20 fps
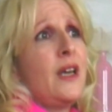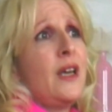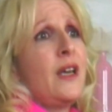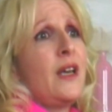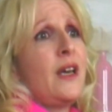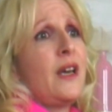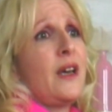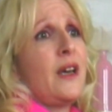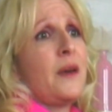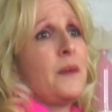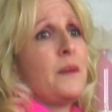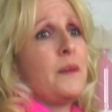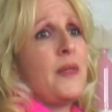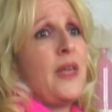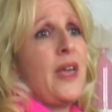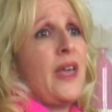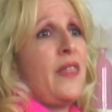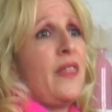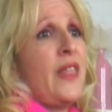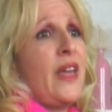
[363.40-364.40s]

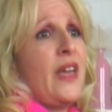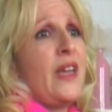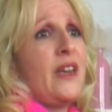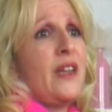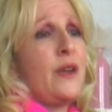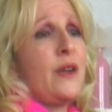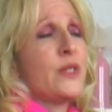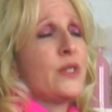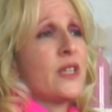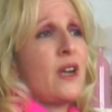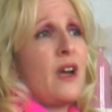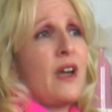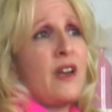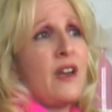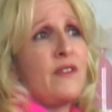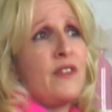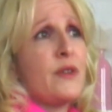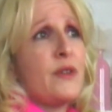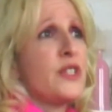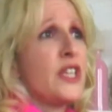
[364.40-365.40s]
And then it was
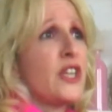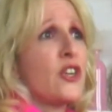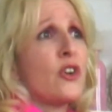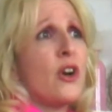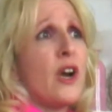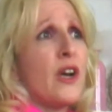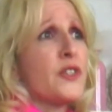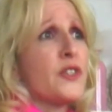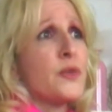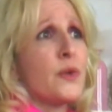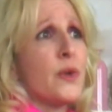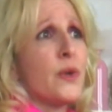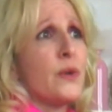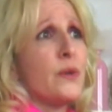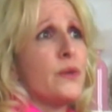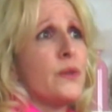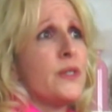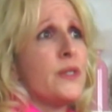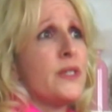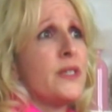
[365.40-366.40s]
I was at a
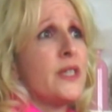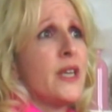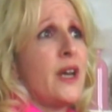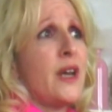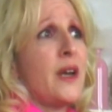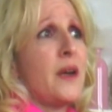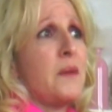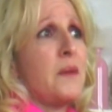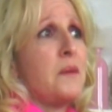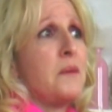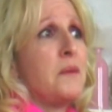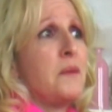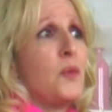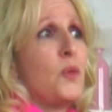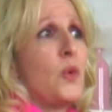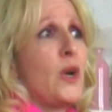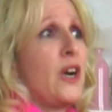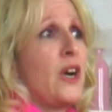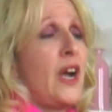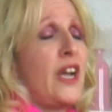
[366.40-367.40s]
crossroads,
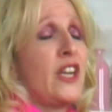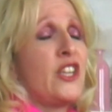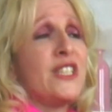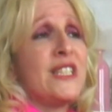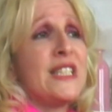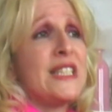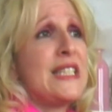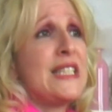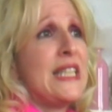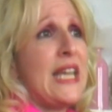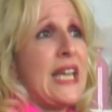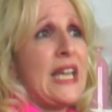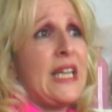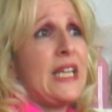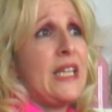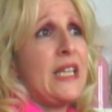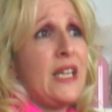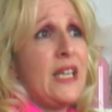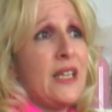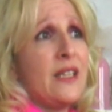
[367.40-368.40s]
where I could
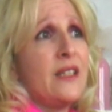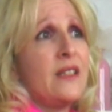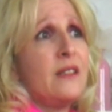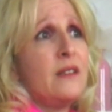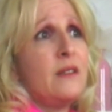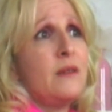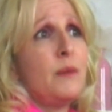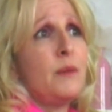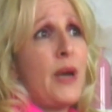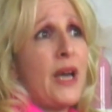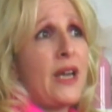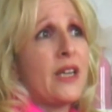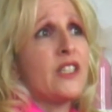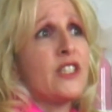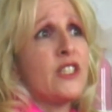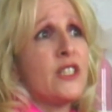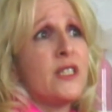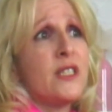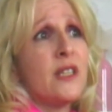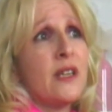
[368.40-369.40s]
stay in
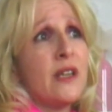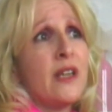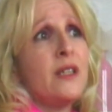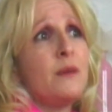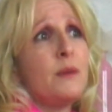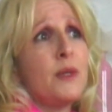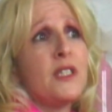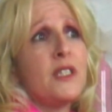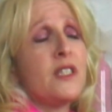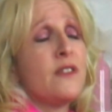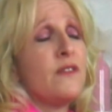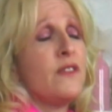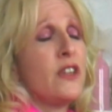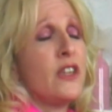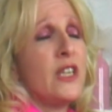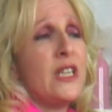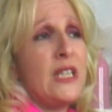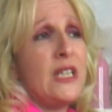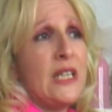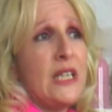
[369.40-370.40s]
package design, but it's a
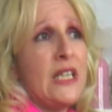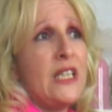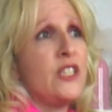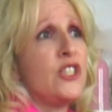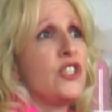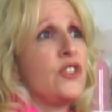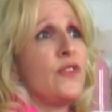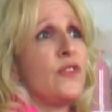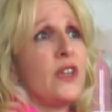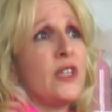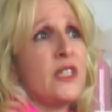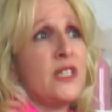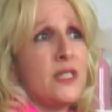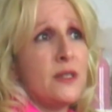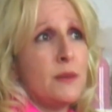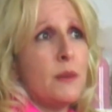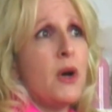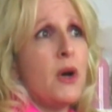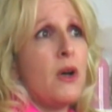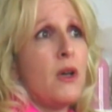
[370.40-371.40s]
very niche, very
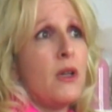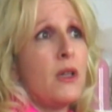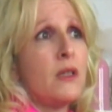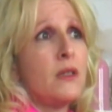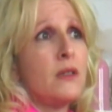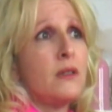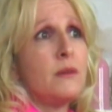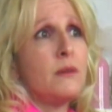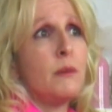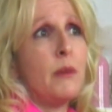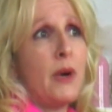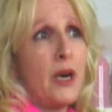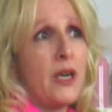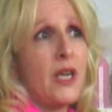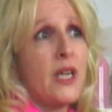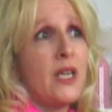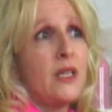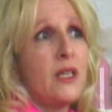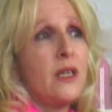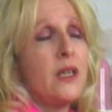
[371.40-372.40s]
small
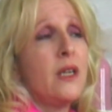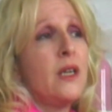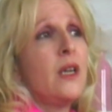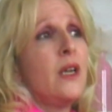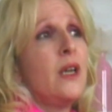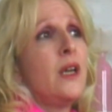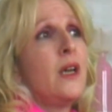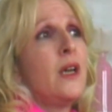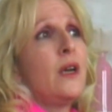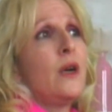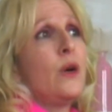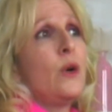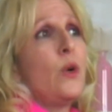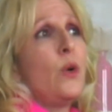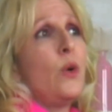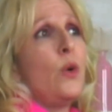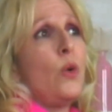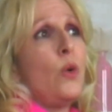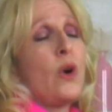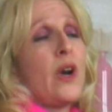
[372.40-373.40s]
market,
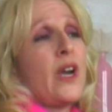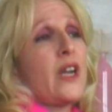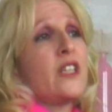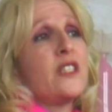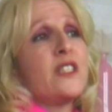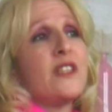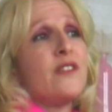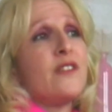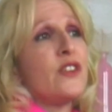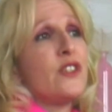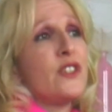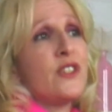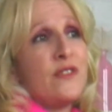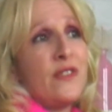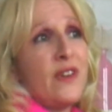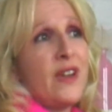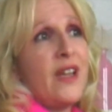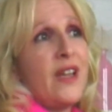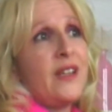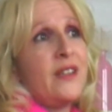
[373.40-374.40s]
or I could
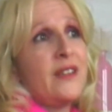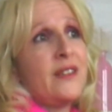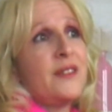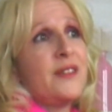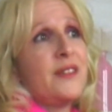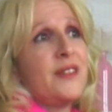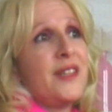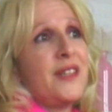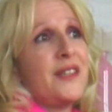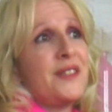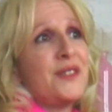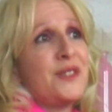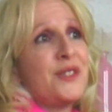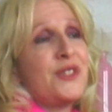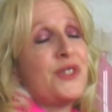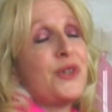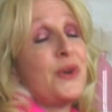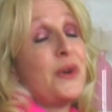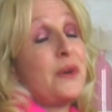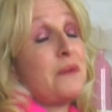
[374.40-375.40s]
diversify.
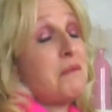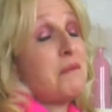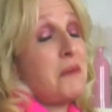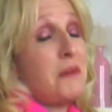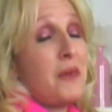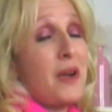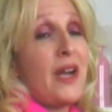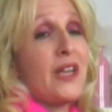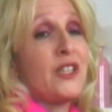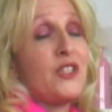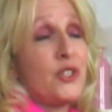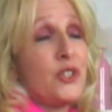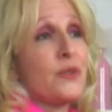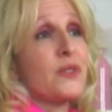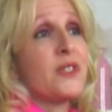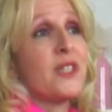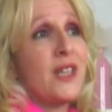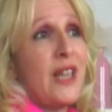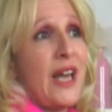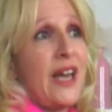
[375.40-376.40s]
So I
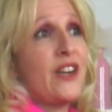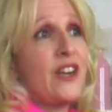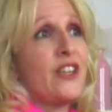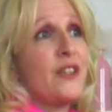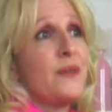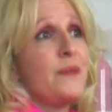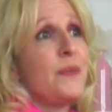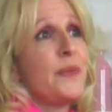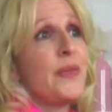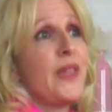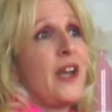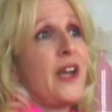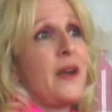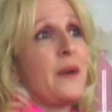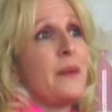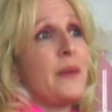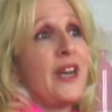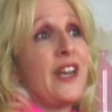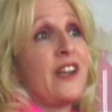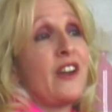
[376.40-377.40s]
chose the latter,
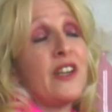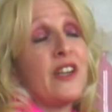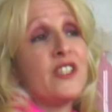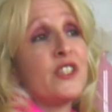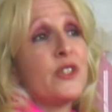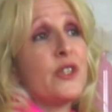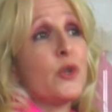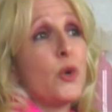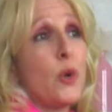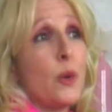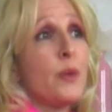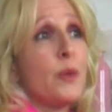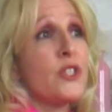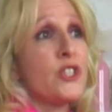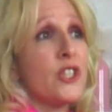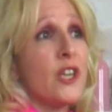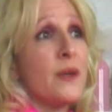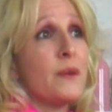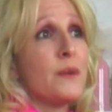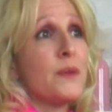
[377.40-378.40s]
and I got into a corporate
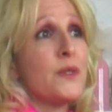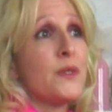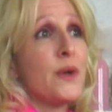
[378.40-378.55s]
job. So